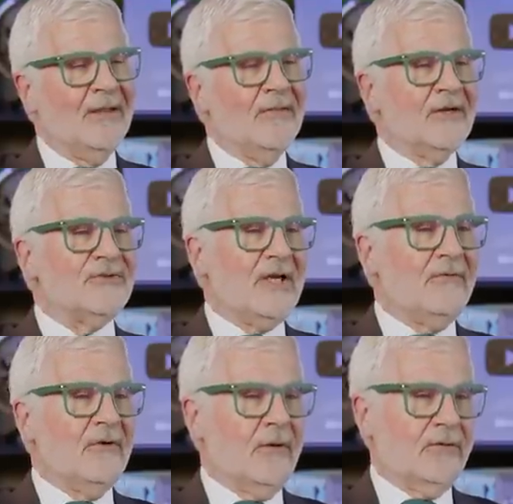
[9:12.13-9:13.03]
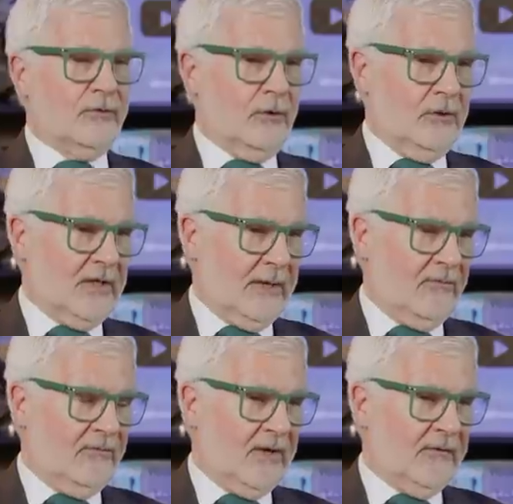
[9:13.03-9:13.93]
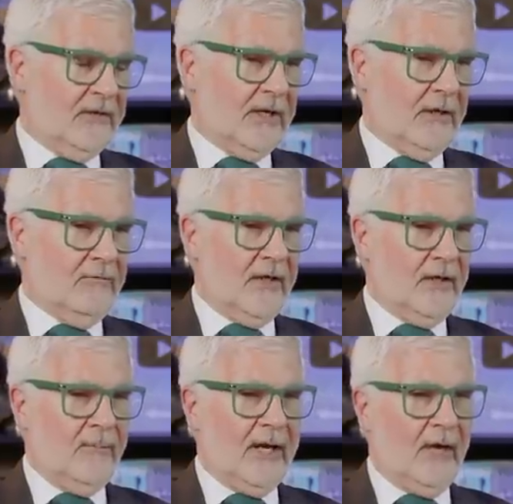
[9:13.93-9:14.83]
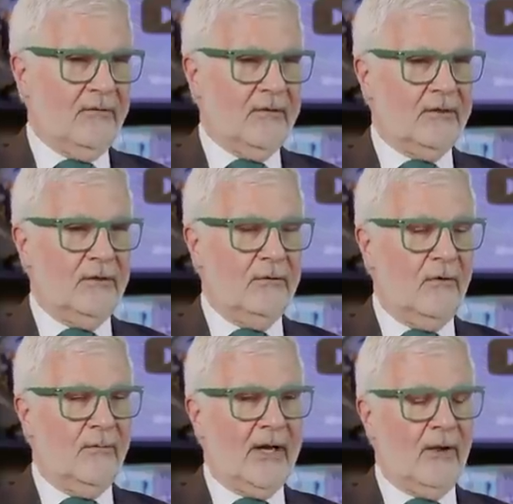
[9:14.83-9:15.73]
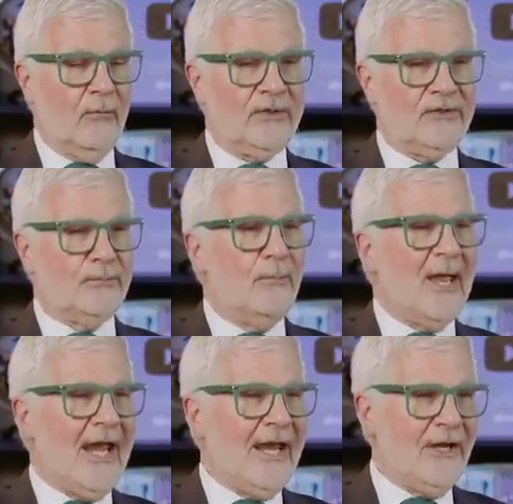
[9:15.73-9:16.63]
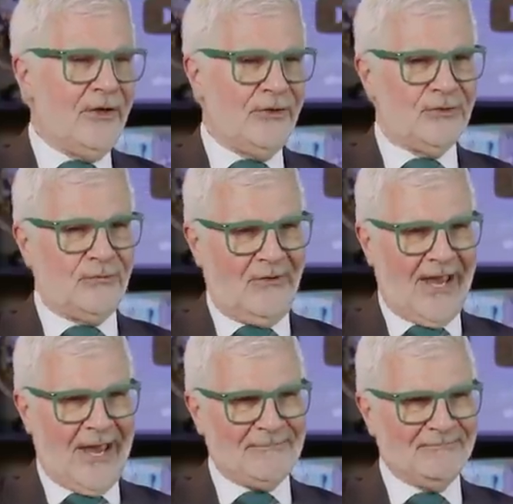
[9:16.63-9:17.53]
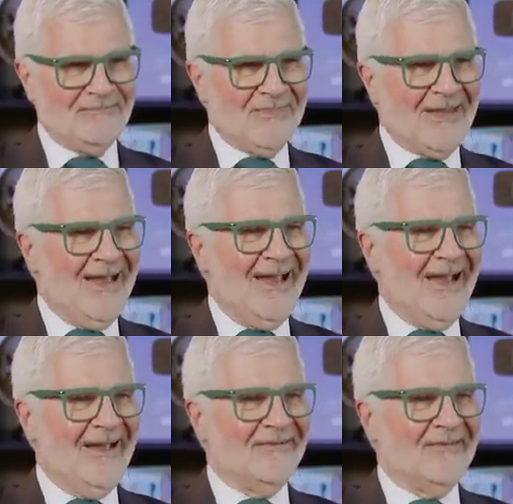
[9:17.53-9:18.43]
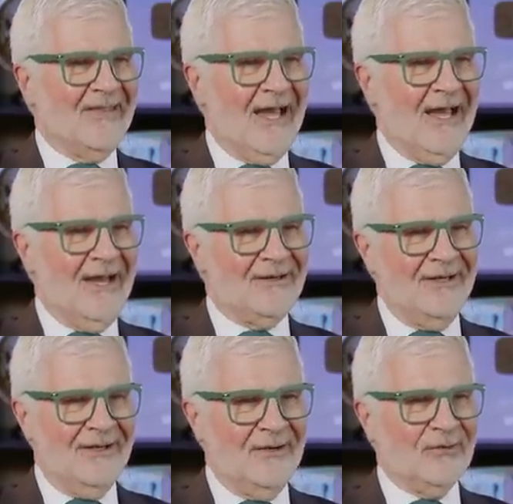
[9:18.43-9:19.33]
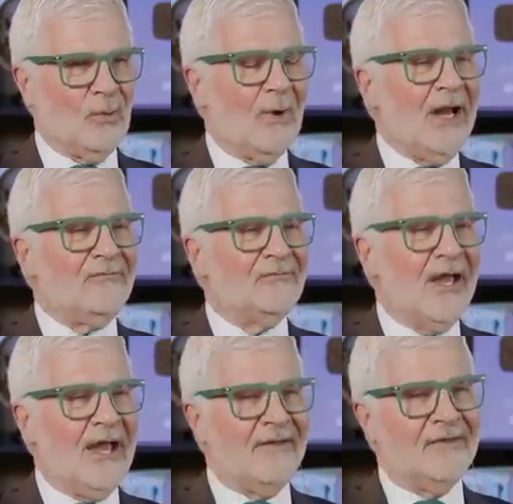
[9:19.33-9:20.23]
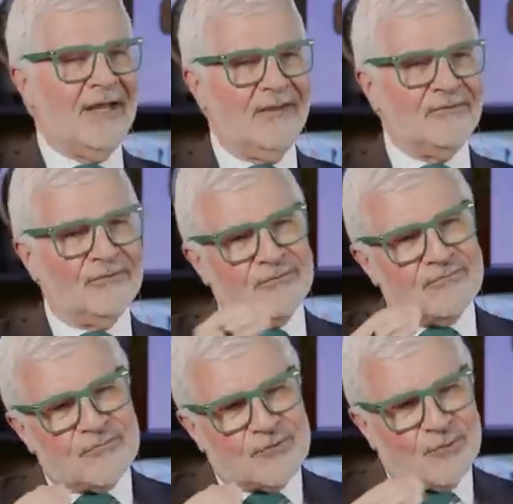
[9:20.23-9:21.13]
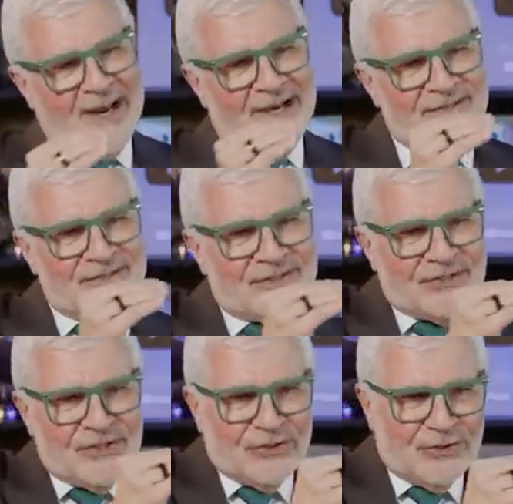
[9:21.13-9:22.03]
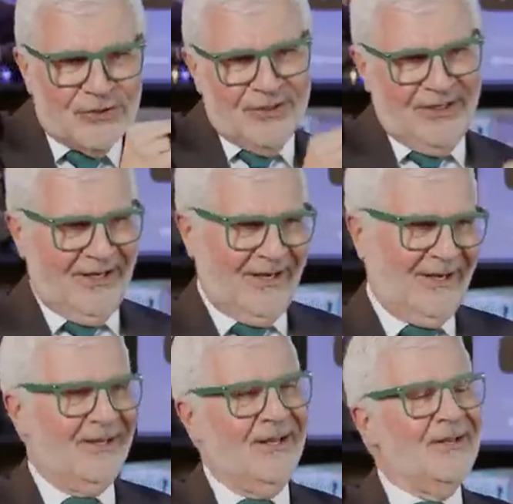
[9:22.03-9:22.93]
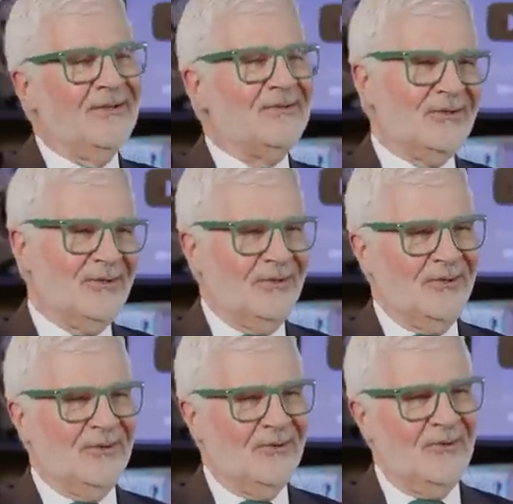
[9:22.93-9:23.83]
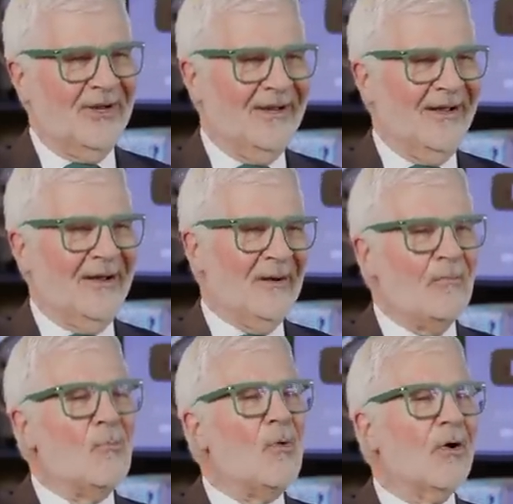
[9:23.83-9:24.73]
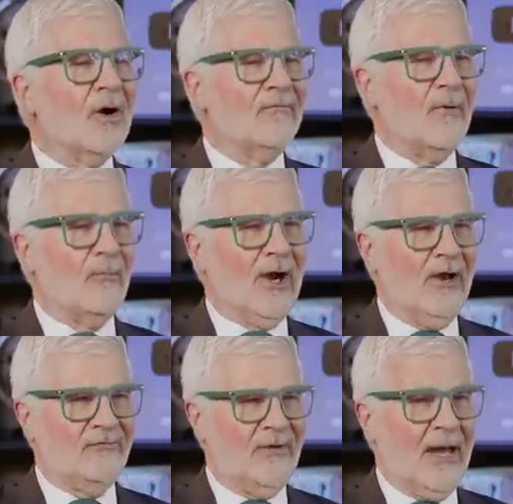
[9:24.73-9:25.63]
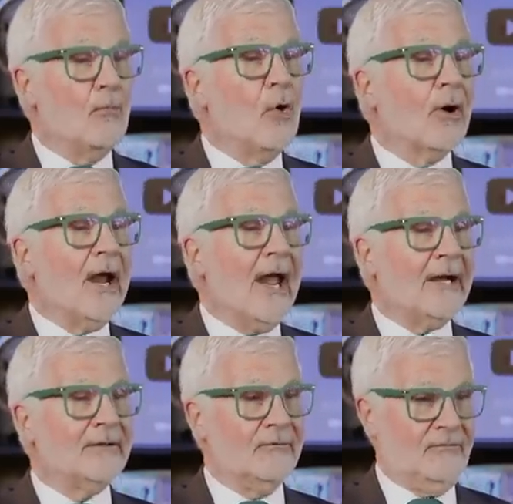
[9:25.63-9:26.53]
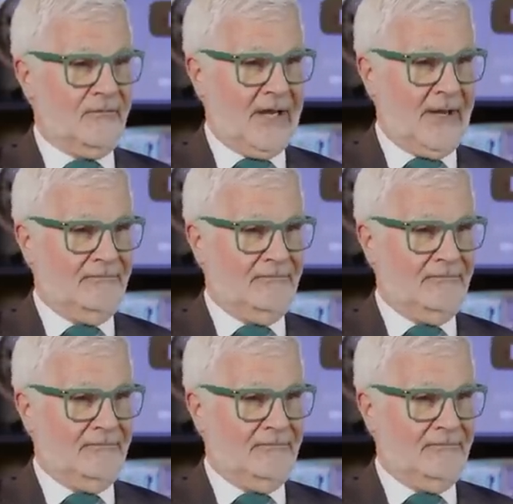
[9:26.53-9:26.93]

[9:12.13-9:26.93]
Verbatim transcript: there's even a third type of fat that I write about, that you know about, which is beige fat. And that is white fat that's transitioning to more of a brown fat, more active fat.